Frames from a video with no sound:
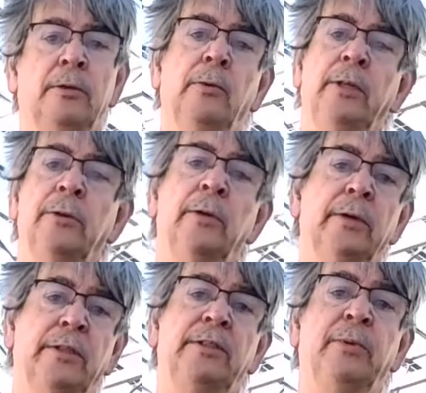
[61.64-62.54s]
what you'll
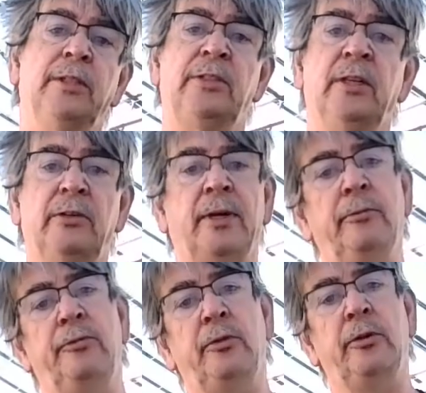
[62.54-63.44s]
notice when you see a
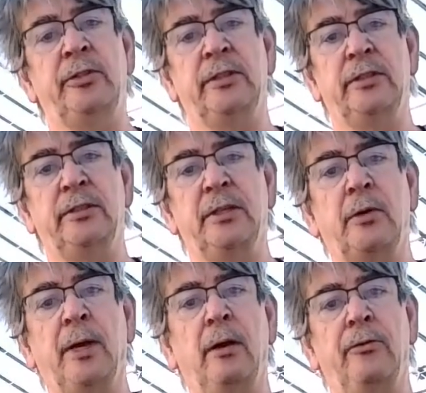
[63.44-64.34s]
ground frost is that
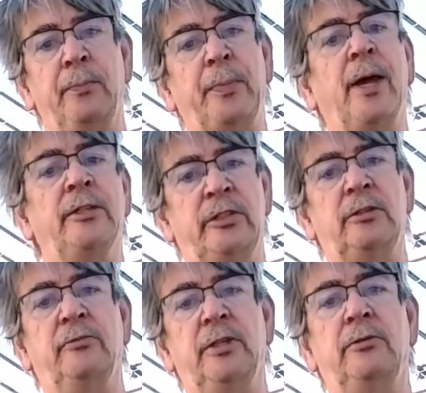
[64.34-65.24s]
quite often patches
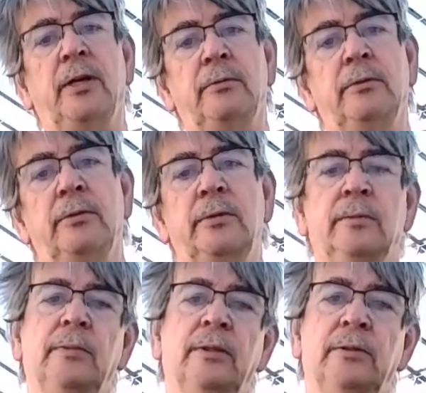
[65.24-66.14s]
of the ground
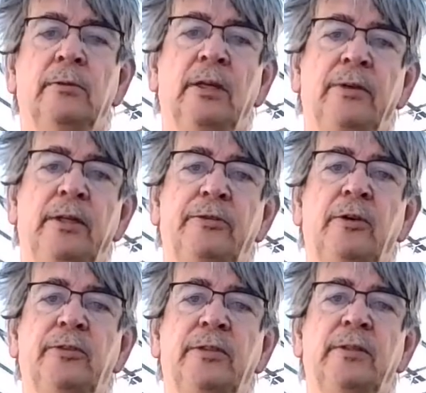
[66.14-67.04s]
don't have any
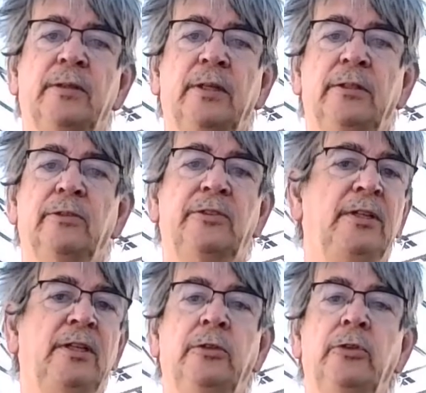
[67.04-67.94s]
frost, and you'll
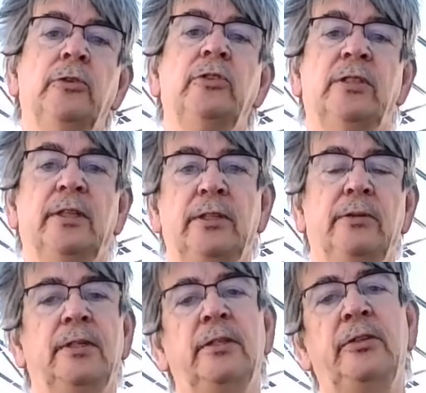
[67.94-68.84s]
see usually they're
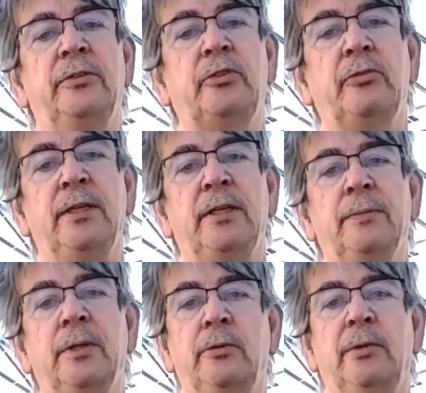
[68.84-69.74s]
underneath a tree
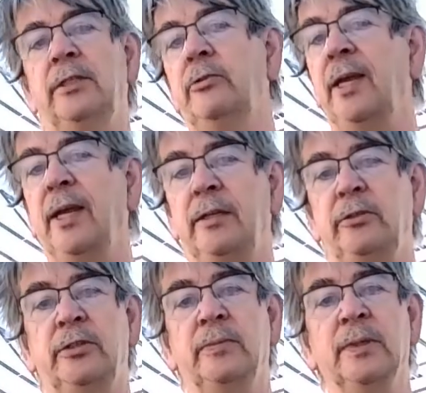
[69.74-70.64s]
or under a
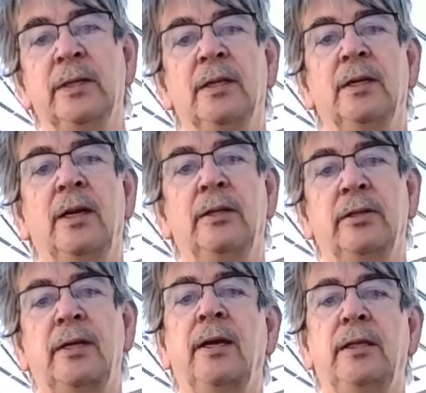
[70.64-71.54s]
hedge, and they're
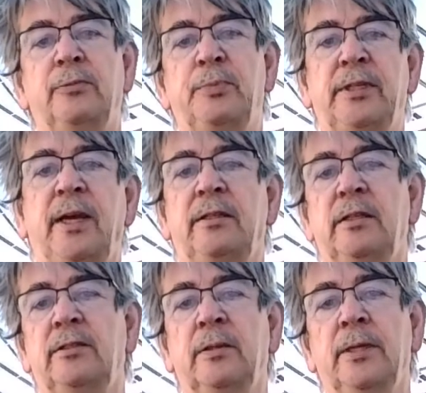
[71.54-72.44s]
kind of protected
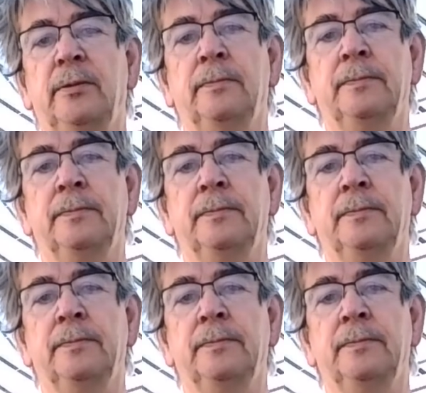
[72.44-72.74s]
somehow.